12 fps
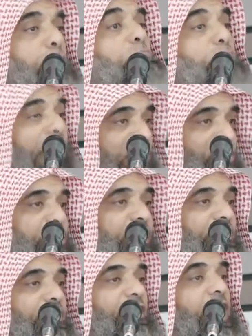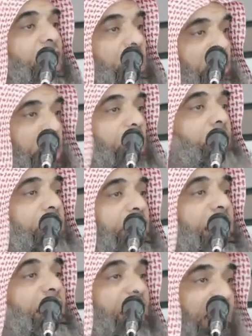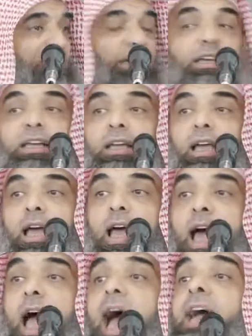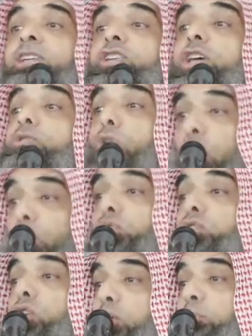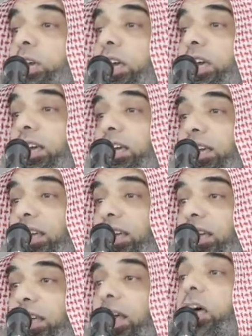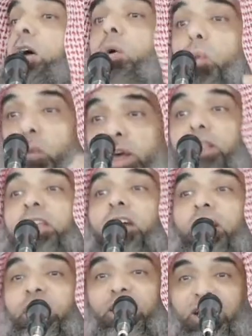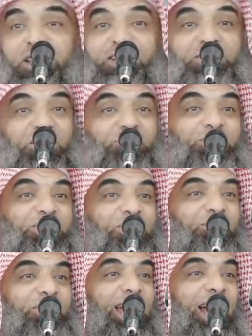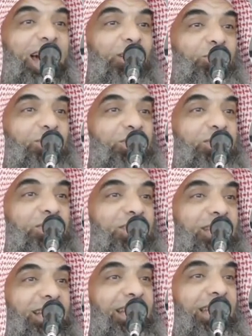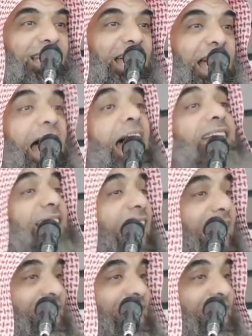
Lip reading: compassionate, caring, and loving, and should also be with her in the service of the house. As